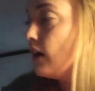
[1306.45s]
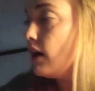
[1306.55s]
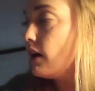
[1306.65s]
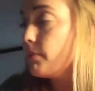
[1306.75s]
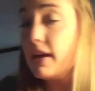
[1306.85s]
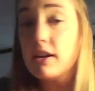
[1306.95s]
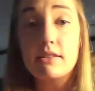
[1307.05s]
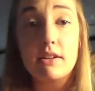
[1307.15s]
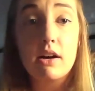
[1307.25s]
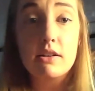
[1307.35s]
That is
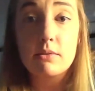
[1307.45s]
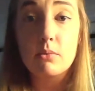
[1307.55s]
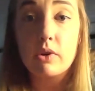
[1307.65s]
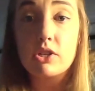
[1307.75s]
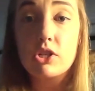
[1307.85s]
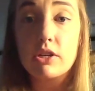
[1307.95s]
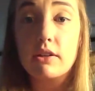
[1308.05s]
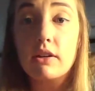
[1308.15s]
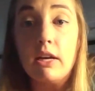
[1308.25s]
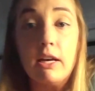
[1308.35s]
an awesome
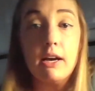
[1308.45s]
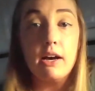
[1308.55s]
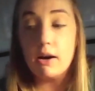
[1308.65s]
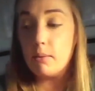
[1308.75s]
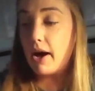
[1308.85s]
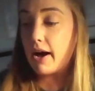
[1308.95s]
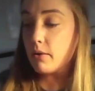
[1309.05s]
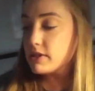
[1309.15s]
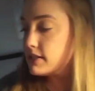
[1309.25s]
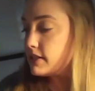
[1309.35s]
question. I
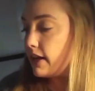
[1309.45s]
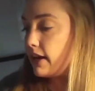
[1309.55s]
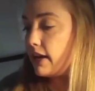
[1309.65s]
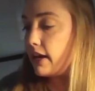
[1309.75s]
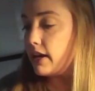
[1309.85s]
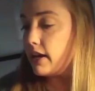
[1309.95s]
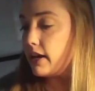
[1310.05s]
would say